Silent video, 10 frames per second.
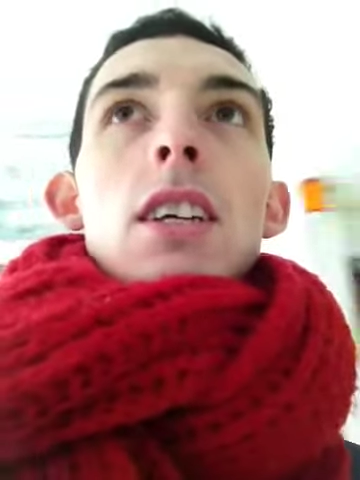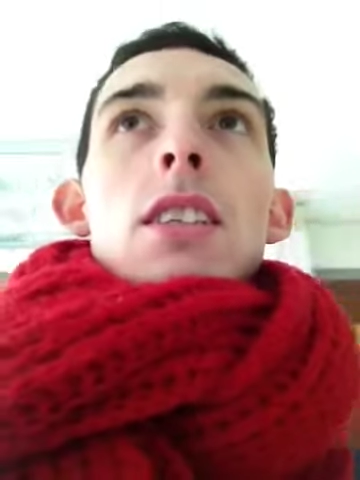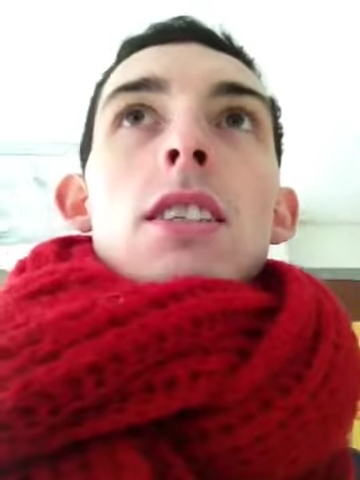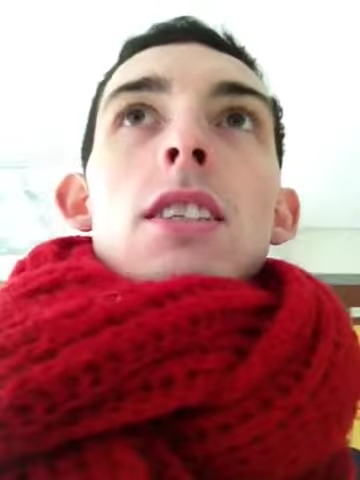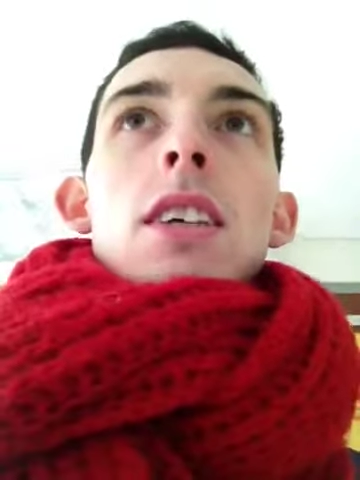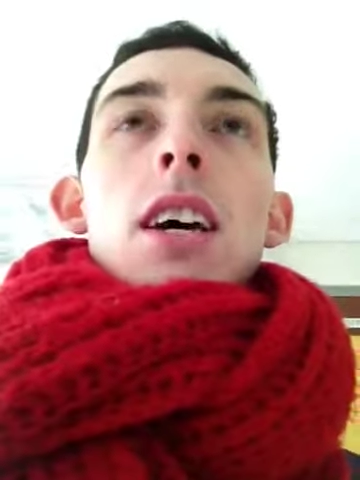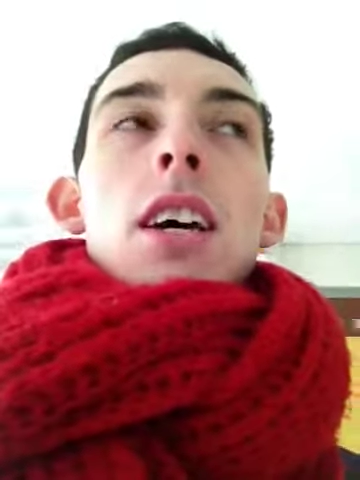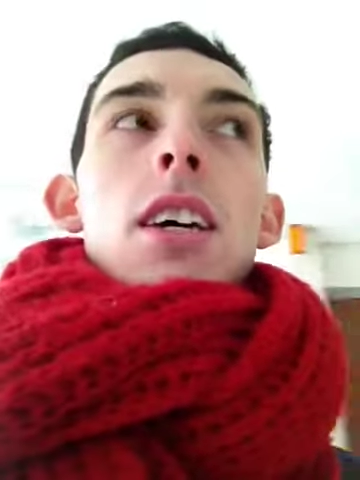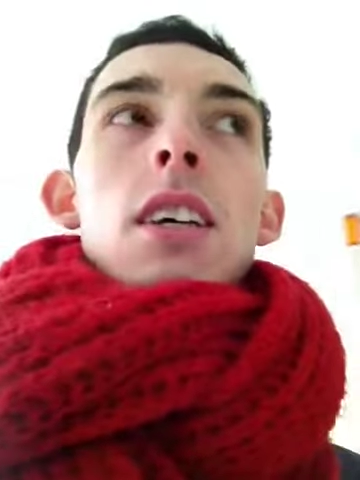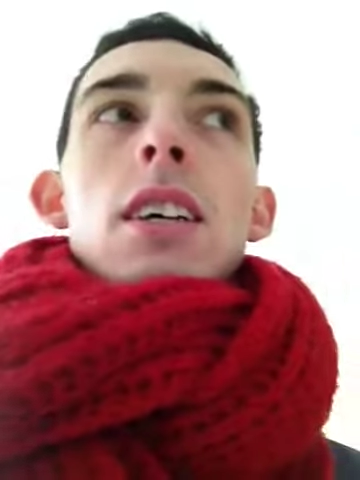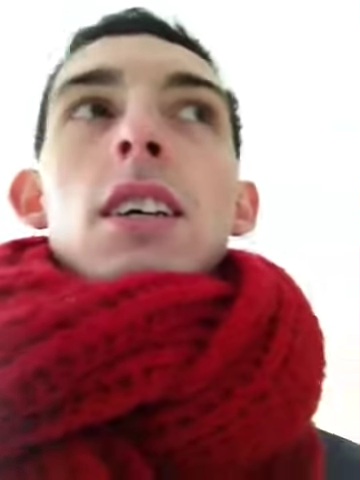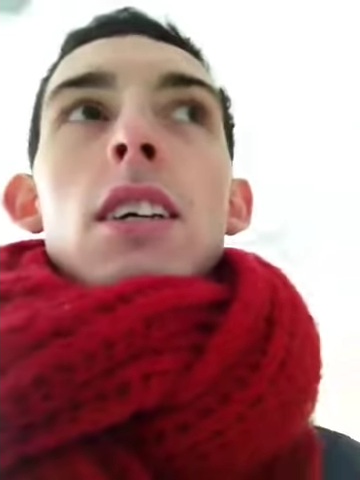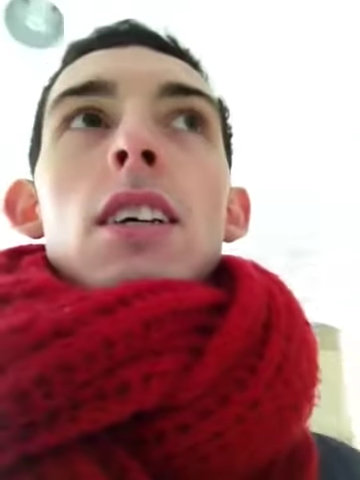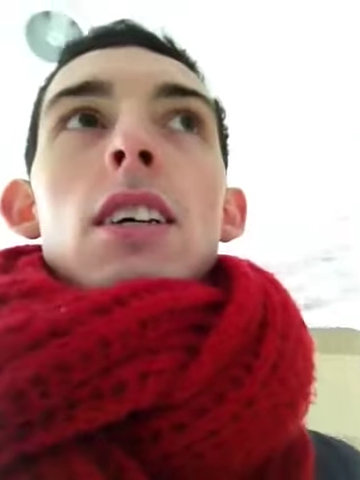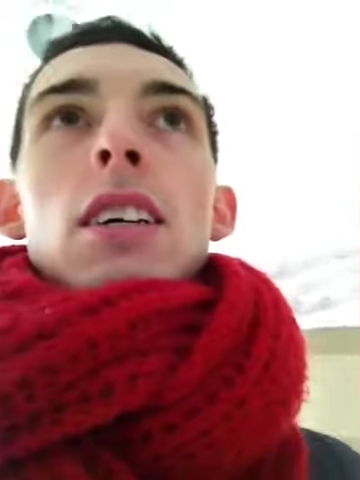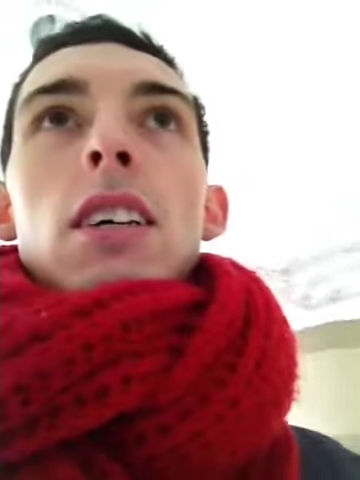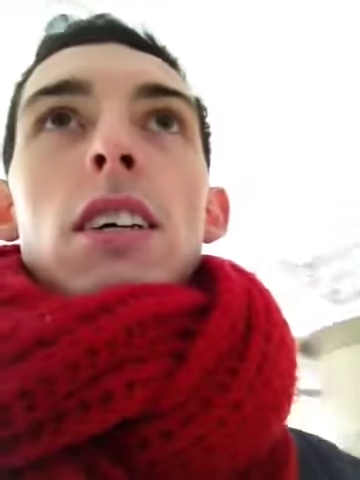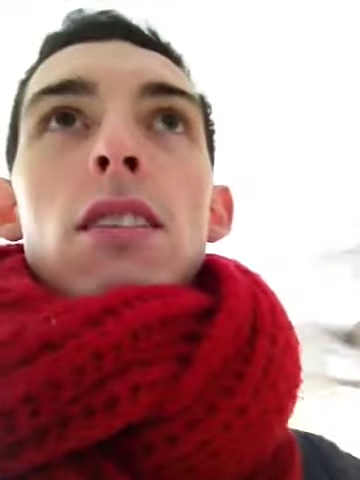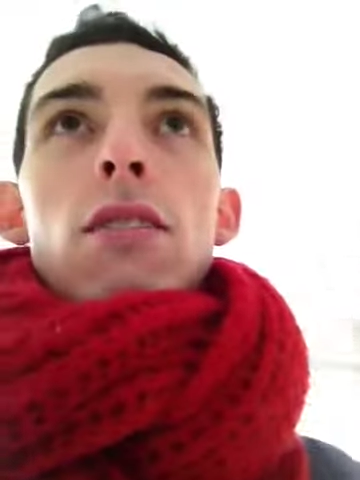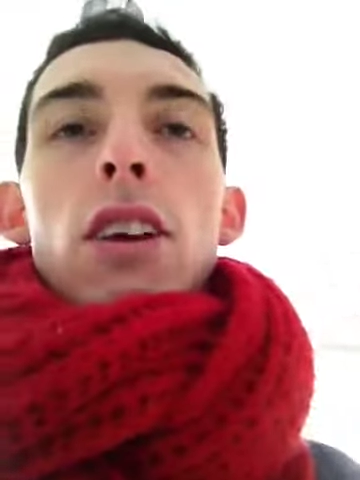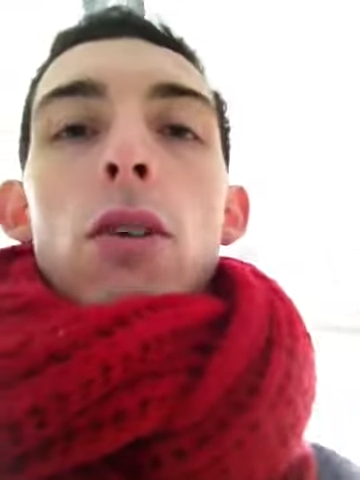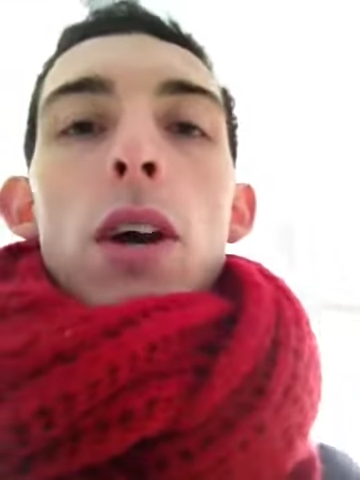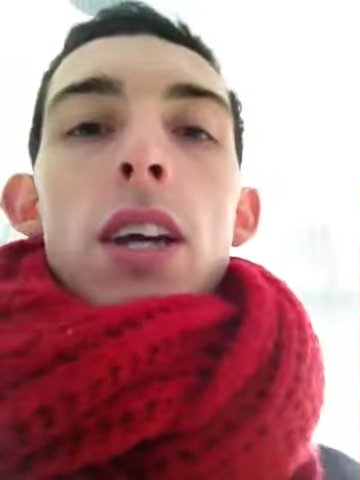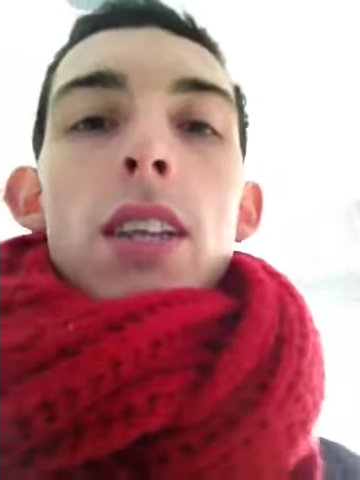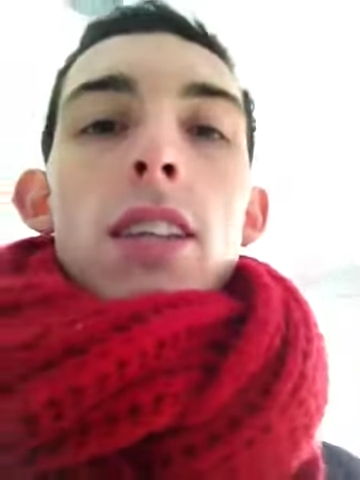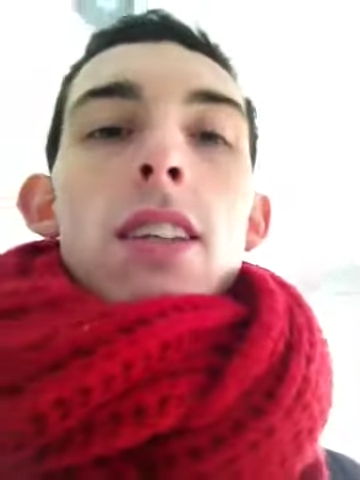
It's uh, very quiet,